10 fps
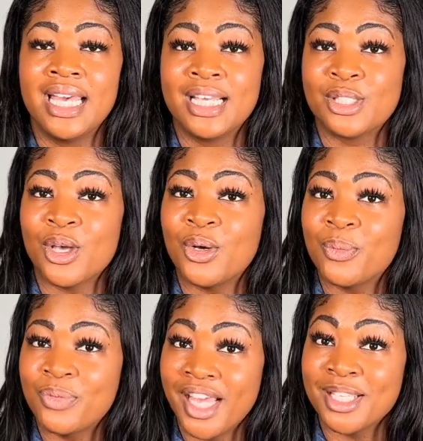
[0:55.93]

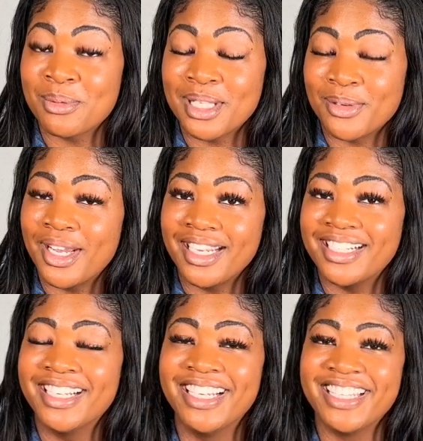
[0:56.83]
So that's really great
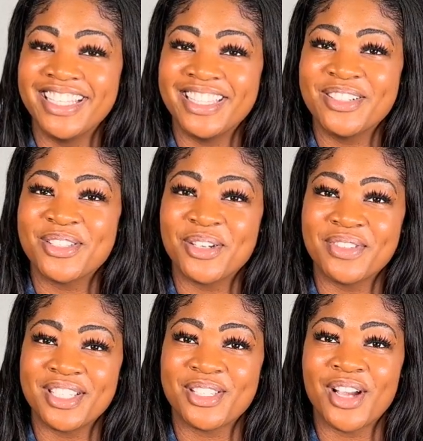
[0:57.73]
that those
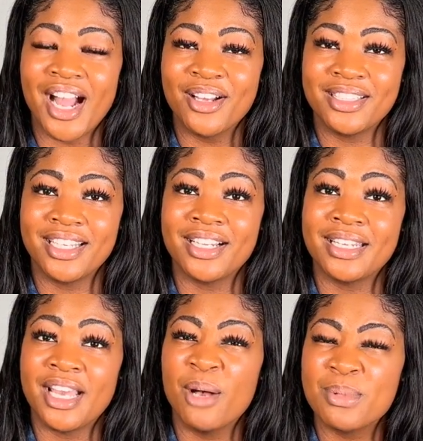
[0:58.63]
services are out there, and it
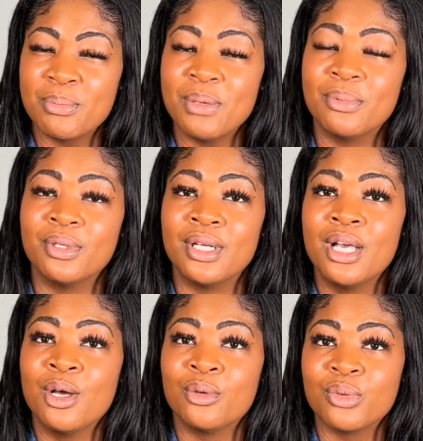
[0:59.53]
helps people
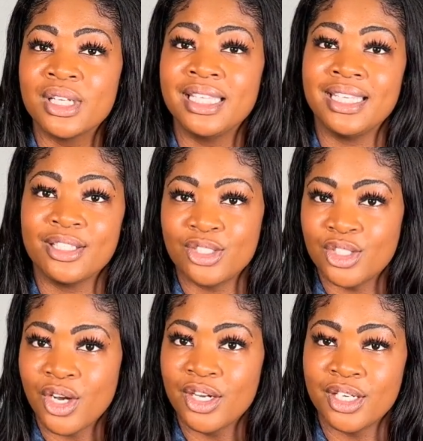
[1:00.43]
really get
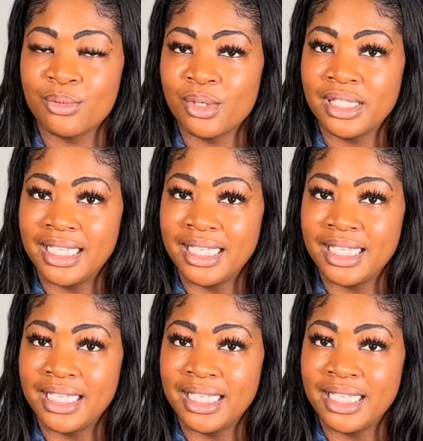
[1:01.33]
started really